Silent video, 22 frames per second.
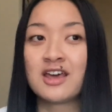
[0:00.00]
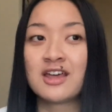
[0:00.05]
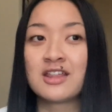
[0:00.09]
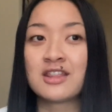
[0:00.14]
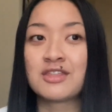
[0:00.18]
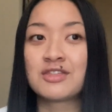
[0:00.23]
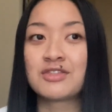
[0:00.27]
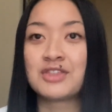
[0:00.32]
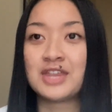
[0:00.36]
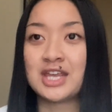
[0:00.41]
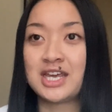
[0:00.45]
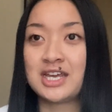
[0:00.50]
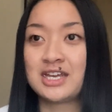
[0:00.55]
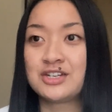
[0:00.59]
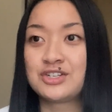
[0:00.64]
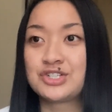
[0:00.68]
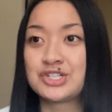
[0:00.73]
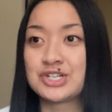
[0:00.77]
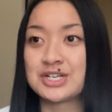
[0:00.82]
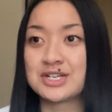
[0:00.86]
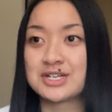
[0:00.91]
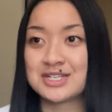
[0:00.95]
They
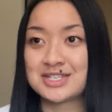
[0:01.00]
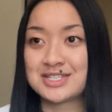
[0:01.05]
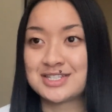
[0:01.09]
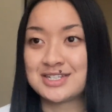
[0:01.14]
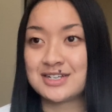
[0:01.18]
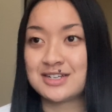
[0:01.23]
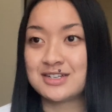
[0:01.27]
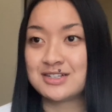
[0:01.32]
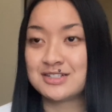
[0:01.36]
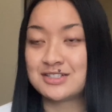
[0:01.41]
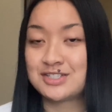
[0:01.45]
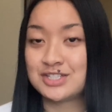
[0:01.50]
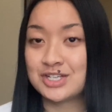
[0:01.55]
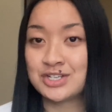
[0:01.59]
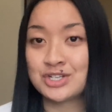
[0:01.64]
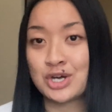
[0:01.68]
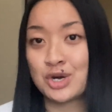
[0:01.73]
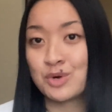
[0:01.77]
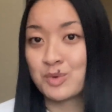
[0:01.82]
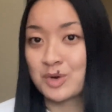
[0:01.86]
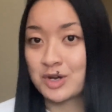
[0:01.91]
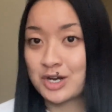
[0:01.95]
just did
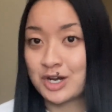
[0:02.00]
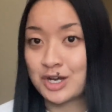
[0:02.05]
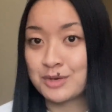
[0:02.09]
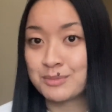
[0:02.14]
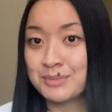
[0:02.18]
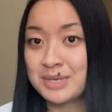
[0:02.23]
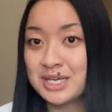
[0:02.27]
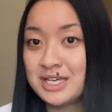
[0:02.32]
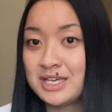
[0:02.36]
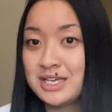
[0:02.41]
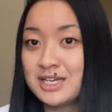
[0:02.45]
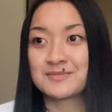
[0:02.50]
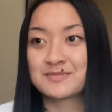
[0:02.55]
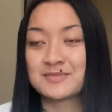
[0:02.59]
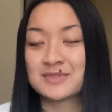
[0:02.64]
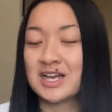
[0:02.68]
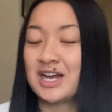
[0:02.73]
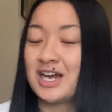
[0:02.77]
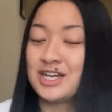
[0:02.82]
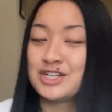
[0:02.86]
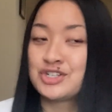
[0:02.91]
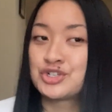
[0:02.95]
not work on me.
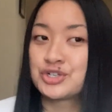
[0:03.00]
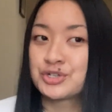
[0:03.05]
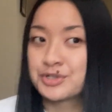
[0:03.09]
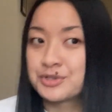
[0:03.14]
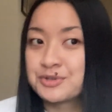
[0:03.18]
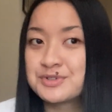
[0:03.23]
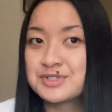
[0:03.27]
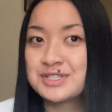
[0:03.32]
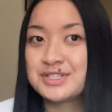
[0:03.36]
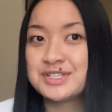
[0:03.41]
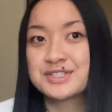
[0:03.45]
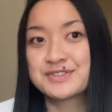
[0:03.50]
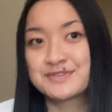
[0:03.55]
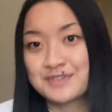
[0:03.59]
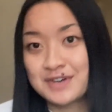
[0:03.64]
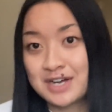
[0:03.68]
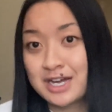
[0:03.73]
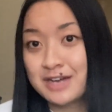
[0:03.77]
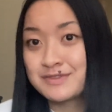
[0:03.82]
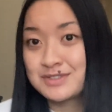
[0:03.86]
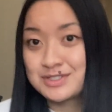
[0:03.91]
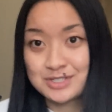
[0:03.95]
I chose these
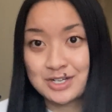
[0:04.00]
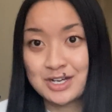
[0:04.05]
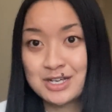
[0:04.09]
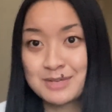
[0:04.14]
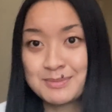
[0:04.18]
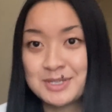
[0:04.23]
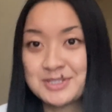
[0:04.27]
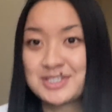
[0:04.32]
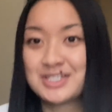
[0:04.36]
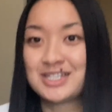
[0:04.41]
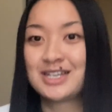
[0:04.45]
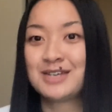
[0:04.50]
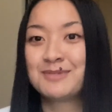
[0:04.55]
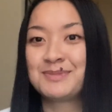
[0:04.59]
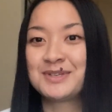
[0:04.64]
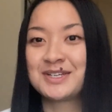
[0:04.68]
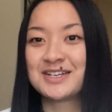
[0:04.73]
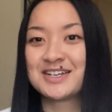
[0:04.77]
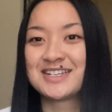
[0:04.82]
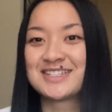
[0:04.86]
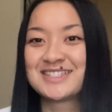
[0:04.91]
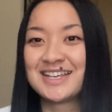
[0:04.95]
5 to talk about today
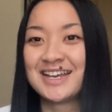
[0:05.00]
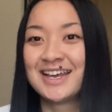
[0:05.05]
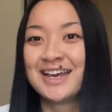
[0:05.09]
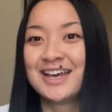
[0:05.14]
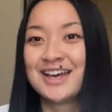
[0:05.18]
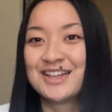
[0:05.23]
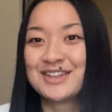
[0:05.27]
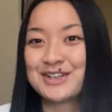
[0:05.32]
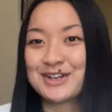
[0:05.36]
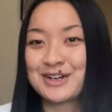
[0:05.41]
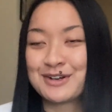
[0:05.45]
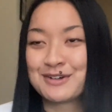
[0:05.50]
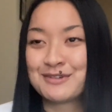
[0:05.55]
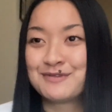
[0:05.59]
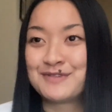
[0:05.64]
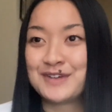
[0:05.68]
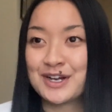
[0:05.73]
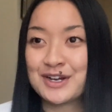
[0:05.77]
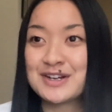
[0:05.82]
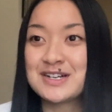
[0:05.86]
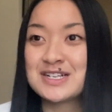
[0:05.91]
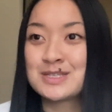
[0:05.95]
because there are
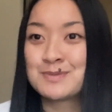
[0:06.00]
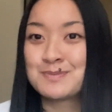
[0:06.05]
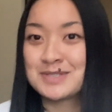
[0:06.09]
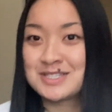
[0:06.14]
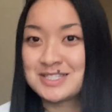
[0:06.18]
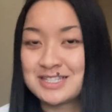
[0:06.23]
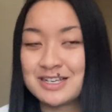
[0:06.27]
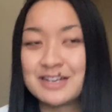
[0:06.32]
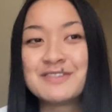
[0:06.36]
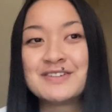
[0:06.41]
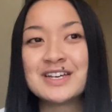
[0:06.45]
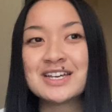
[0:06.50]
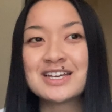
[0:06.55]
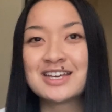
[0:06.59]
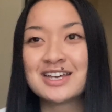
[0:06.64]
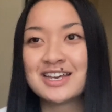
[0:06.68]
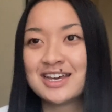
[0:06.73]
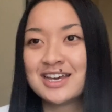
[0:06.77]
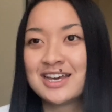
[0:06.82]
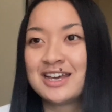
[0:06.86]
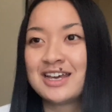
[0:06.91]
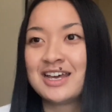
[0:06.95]
very specific
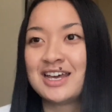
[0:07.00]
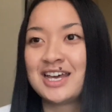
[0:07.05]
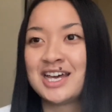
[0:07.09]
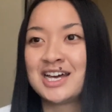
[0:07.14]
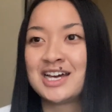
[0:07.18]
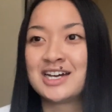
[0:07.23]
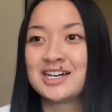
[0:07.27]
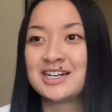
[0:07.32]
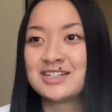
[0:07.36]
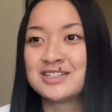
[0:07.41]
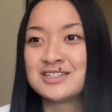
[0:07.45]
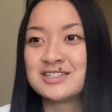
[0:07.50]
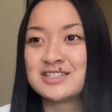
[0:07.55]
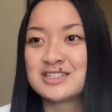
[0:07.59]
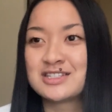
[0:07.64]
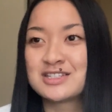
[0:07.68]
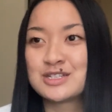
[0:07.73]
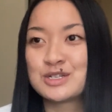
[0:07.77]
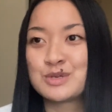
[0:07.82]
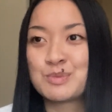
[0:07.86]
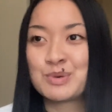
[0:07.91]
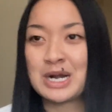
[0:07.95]

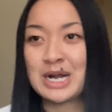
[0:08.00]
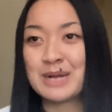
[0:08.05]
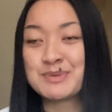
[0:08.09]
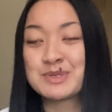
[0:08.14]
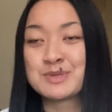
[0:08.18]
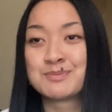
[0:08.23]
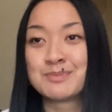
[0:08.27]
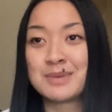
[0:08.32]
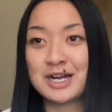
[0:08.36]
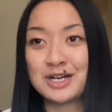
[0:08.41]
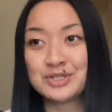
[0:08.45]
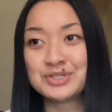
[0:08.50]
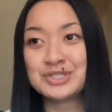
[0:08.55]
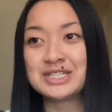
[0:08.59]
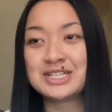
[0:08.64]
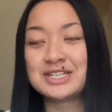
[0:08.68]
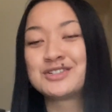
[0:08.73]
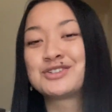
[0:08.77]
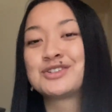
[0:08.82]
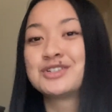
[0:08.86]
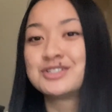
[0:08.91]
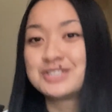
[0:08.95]
and perhaps
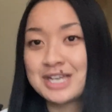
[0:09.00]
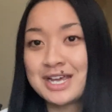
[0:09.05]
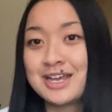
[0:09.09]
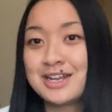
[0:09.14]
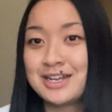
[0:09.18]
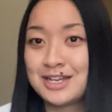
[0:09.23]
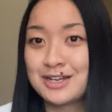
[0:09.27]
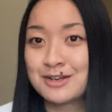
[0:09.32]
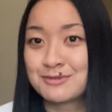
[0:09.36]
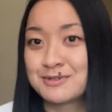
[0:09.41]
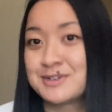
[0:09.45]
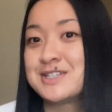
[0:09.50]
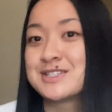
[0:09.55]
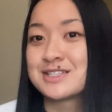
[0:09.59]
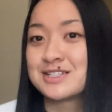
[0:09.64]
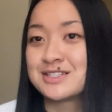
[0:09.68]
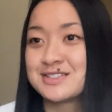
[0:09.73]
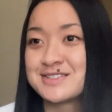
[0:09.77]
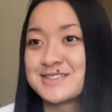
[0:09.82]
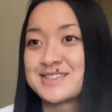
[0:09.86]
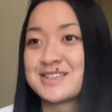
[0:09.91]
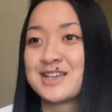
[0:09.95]
mildly entertaining
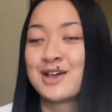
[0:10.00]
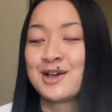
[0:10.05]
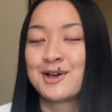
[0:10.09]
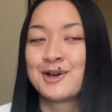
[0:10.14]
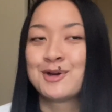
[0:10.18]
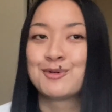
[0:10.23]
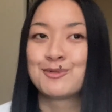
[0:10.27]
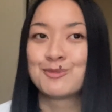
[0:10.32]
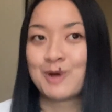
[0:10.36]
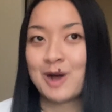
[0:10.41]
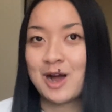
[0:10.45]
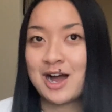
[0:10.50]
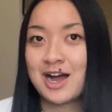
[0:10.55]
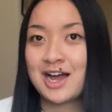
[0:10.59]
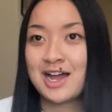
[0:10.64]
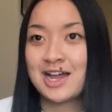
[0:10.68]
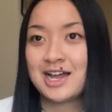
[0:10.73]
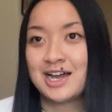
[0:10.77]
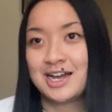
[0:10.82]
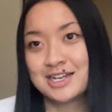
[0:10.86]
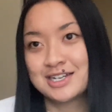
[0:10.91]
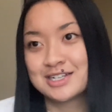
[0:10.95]
reasons
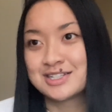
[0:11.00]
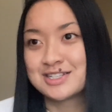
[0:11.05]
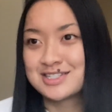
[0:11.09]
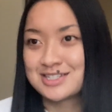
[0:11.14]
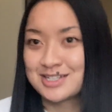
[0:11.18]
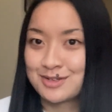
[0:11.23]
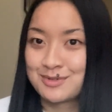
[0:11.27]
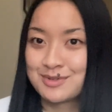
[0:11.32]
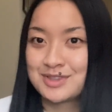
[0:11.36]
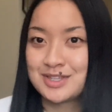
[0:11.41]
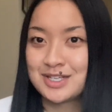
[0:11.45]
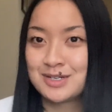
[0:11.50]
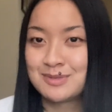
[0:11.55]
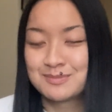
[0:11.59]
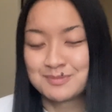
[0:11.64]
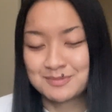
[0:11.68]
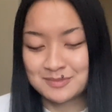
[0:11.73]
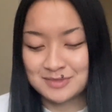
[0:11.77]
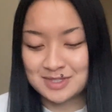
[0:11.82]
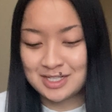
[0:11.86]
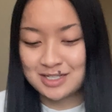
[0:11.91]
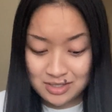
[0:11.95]
why I didn't stick with
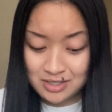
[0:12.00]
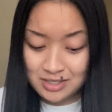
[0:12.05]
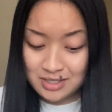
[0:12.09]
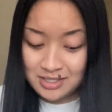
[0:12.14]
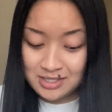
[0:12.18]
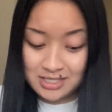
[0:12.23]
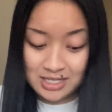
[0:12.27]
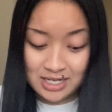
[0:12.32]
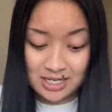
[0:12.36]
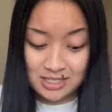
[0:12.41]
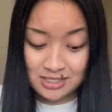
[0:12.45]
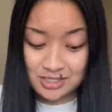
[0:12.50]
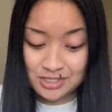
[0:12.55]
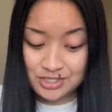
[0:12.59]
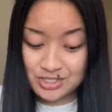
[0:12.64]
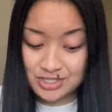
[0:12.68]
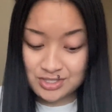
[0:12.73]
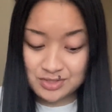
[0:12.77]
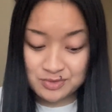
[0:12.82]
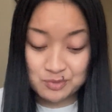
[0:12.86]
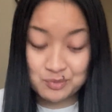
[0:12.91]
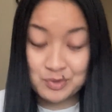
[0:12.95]
them. Yeah, let's
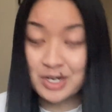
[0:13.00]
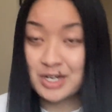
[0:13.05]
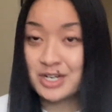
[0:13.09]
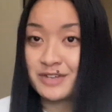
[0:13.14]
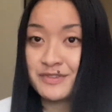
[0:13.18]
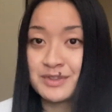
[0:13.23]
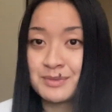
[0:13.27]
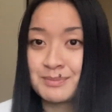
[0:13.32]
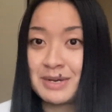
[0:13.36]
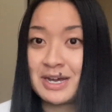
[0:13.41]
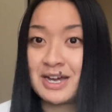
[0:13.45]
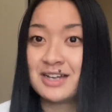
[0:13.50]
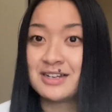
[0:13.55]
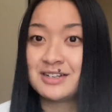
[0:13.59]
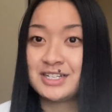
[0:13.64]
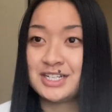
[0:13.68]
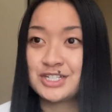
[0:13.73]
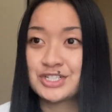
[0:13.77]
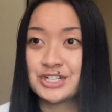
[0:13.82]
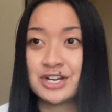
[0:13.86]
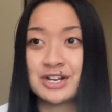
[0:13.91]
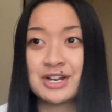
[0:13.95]
just right off the bat,
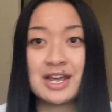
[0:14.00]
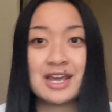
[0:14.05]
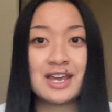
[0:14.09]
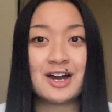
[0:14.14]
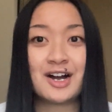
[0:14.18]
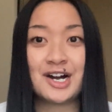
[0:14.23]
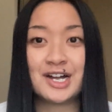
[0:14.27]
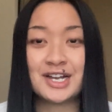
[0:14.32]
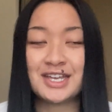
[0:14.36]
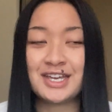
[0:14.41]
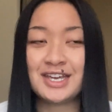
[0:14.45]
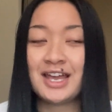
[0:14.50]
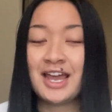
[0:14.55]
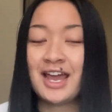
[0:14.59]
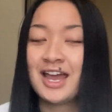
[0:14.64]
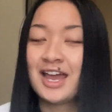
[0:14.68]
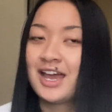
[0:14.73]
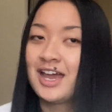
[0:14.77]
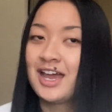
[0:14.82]
Nishane Ani.